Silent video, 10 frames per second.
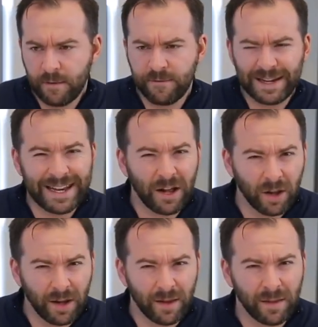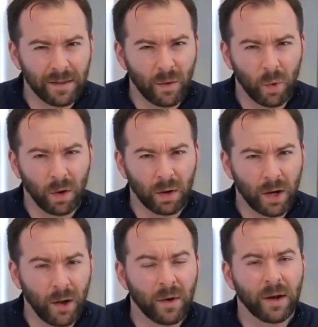vanilla or
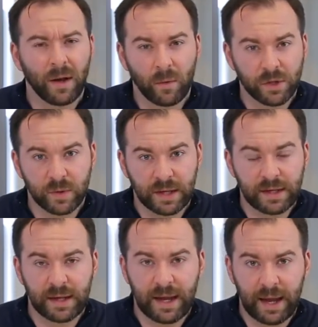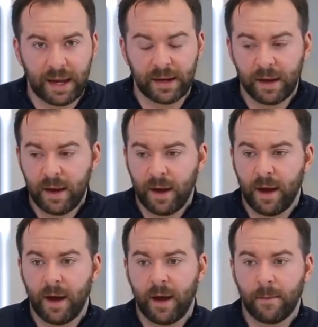coconut, which would indicate
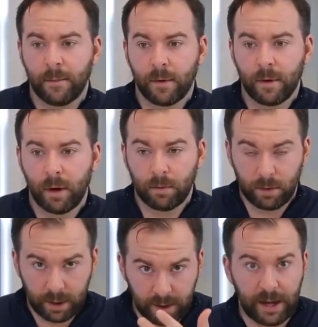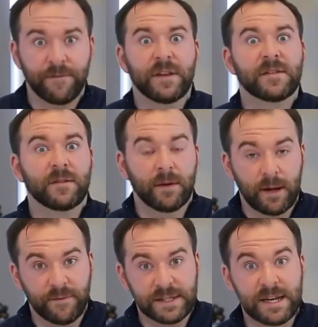um, if, it's,
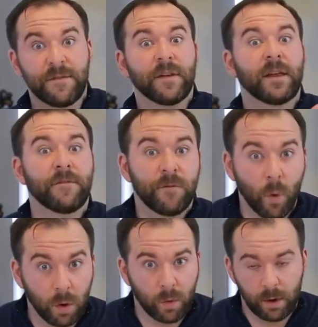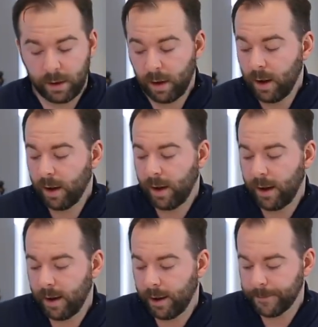if it's definitely forward.
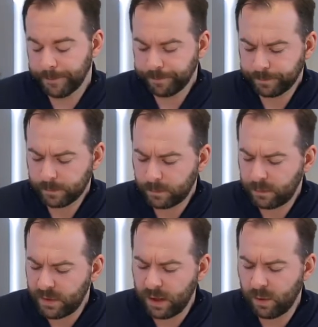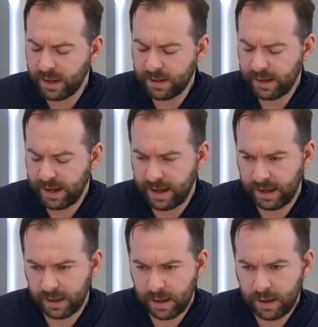Um, it would
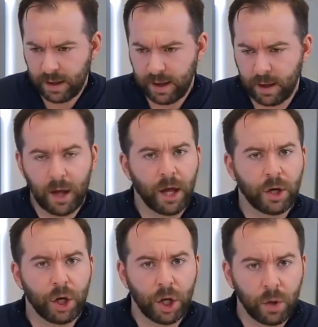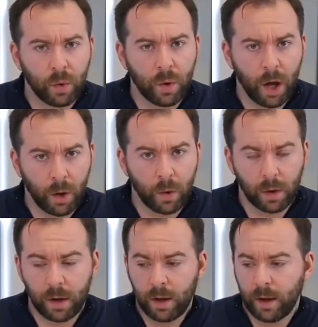indicate a, a new
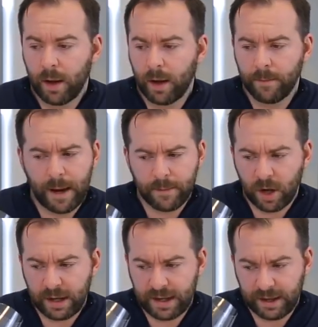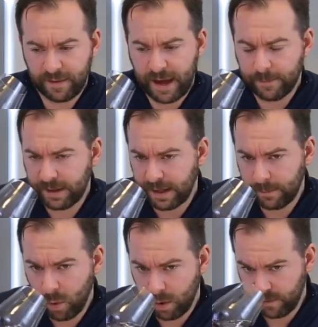oak. Um, I'm not getting that. I'm
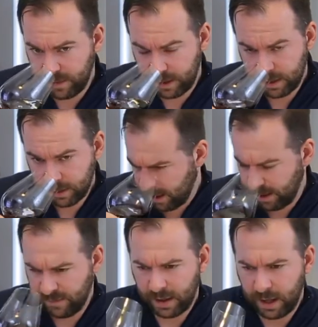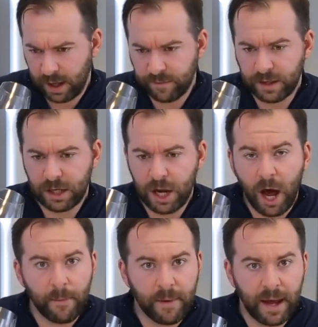getting more of a, of a of a
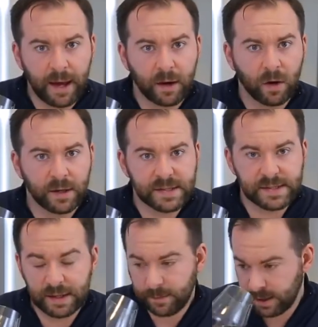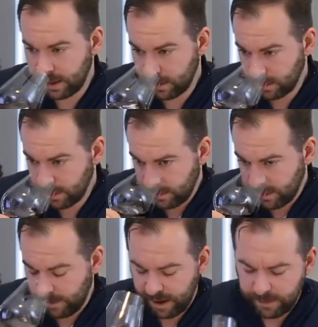nutmeg or a cinnamon,
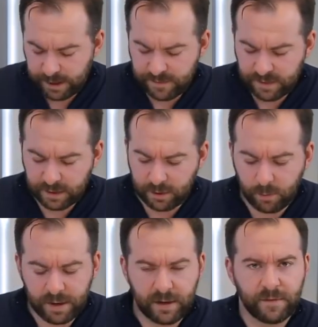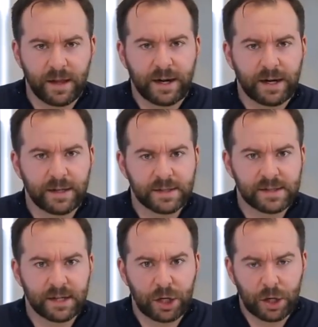and maybe even a little bit of like a
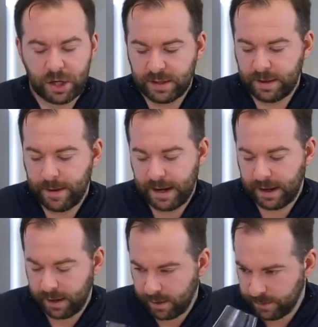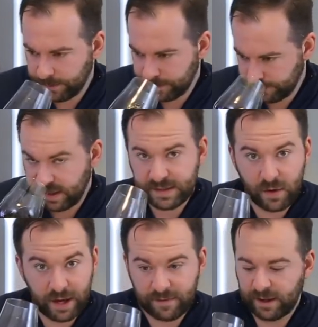cigar tobacco. Let's go
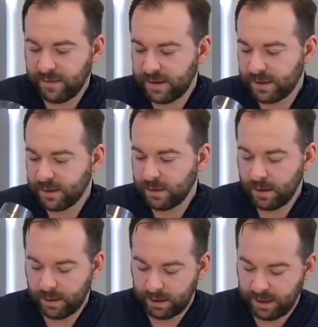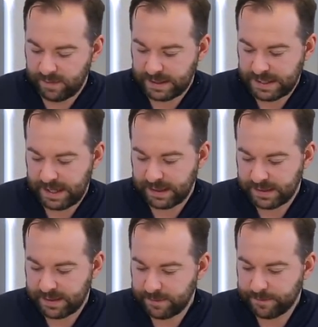ahead and give it a give it a taste.